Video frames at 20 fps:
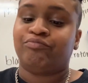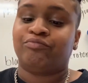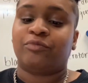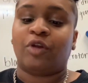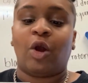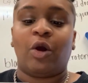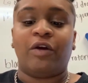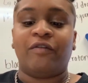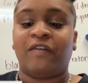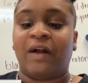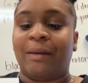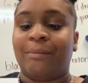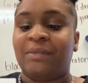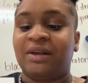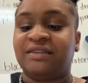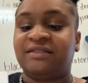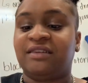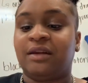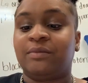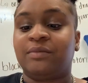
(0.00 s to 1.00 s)
or if I
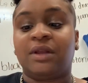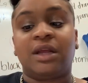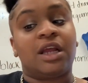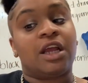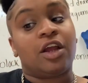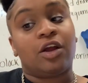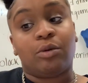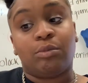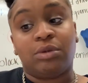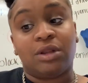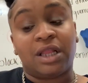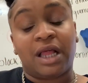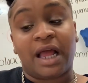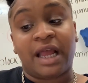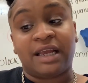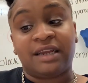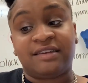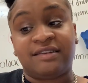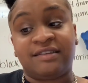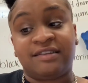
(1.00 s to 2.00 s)
miss something, he'll be
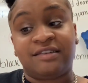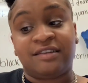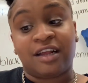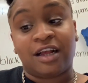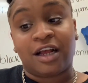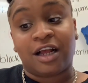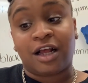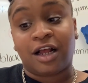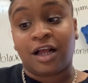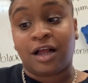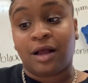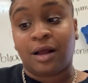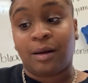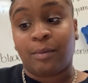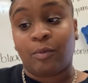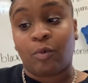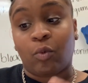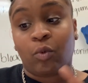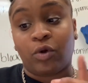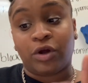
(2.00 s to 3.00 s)
like,
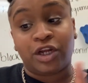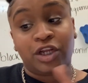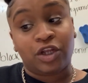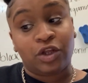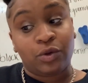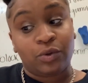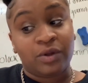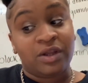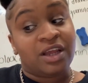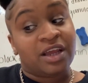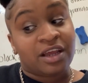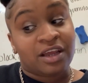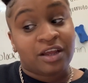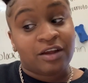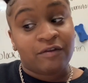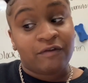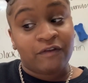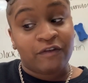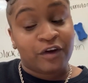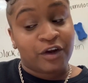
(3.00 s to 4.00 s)
what do you
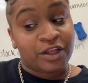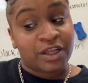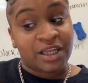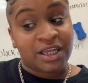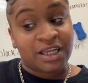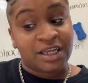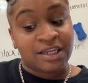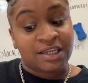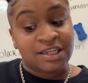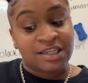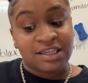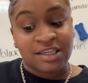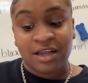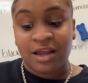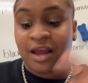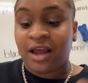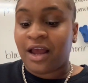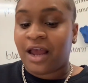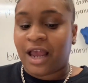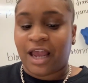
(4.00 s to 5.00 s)
give for this?
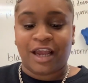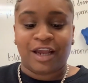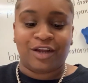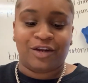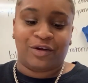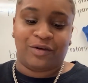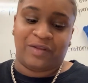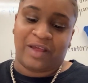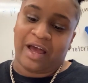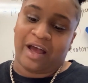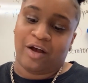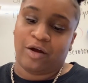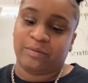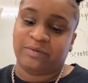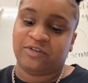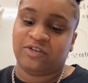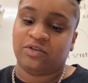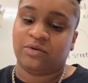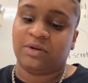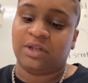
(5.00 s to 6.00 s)
And you know, that helps
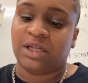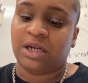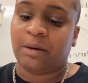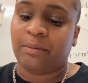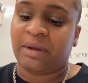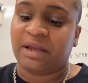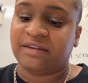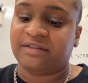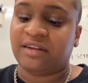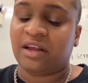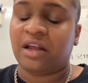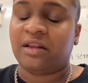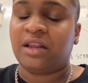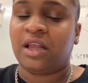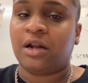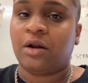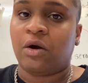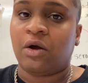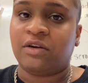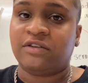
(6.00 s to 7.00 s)
too. And then it makes it, and then
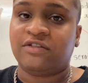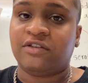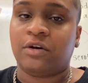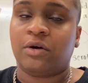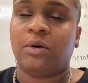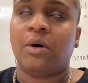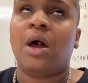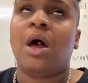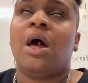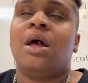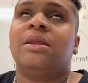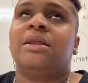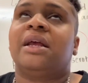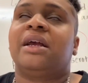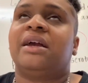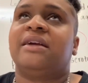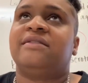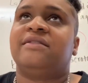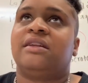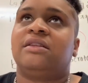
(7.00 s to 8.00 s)
also, like
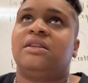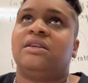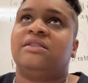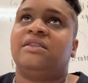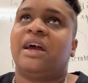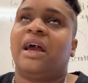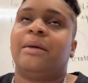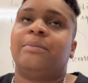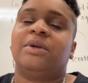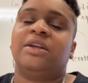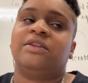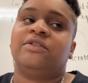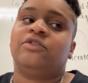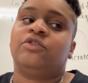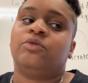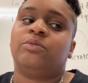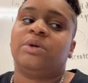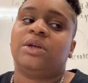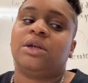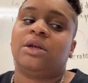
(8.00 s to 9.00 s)
I said, the time
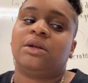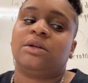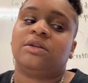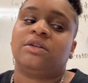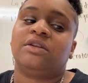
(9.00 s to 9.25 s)
consuming,